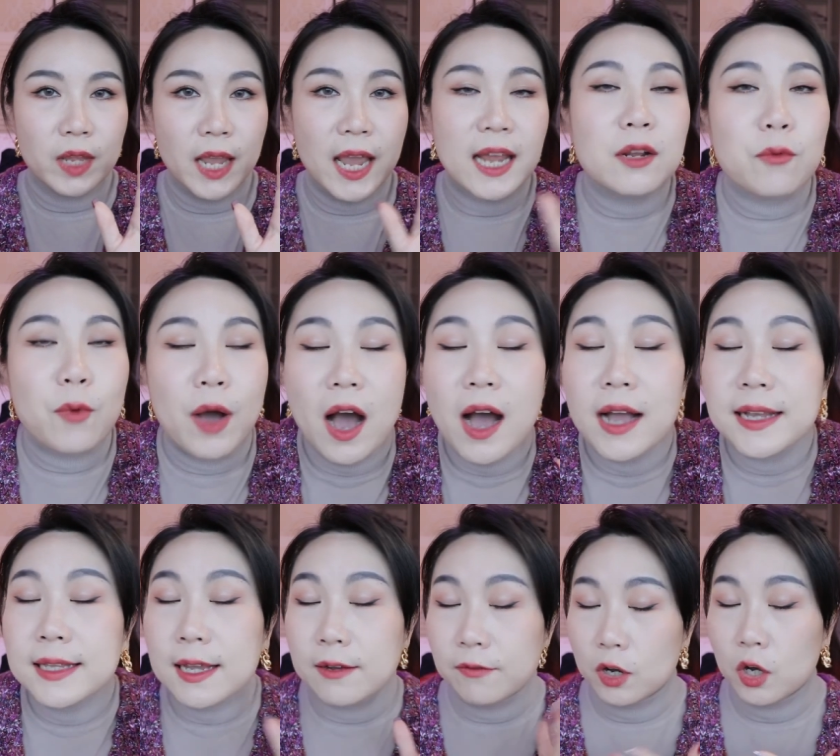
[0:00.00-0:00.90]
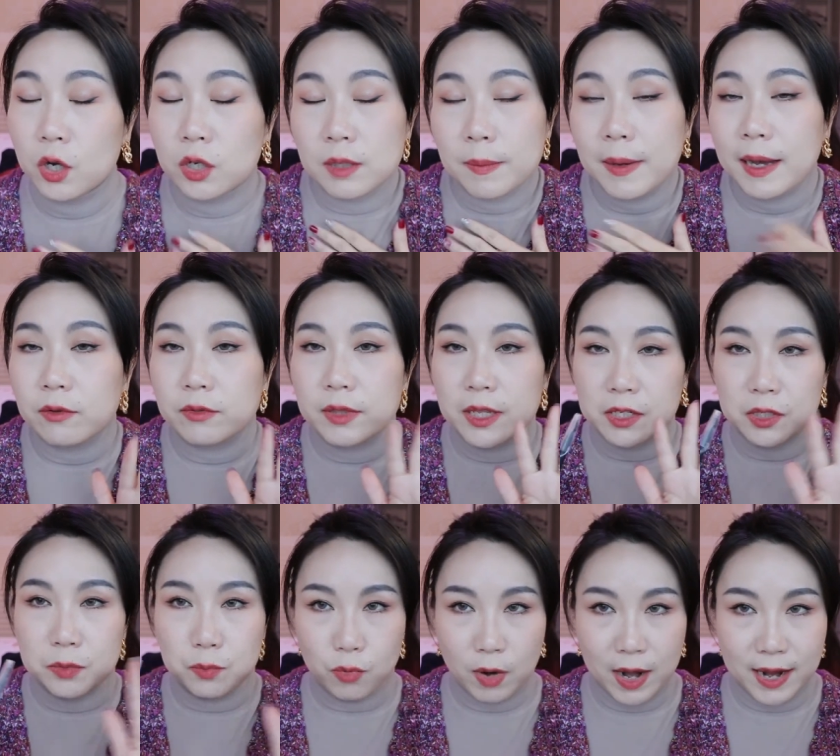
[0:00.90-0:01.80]
Anyway, I never heard about
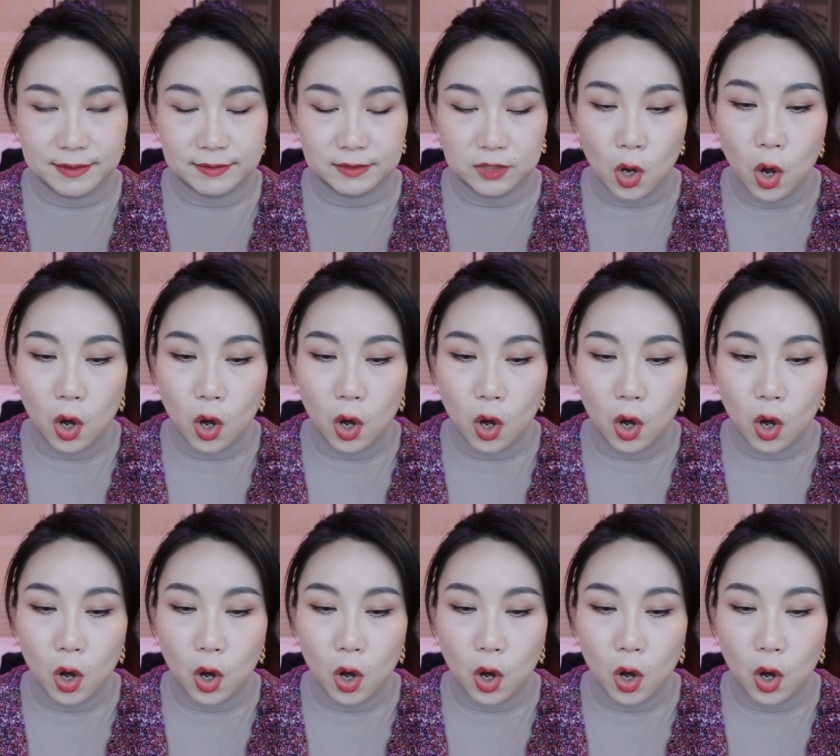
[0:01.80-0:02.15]
this brand.